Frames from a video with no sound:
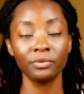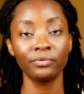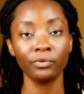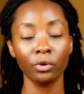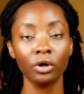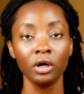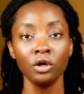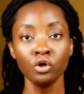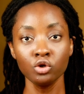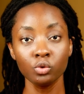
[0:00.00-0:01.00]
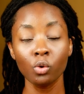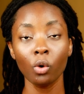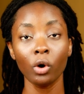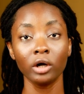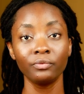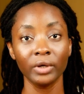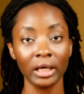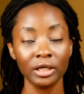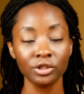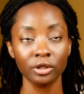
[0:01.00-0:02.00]
before you go on
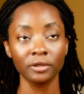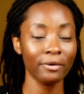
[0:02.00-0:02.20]
vacation.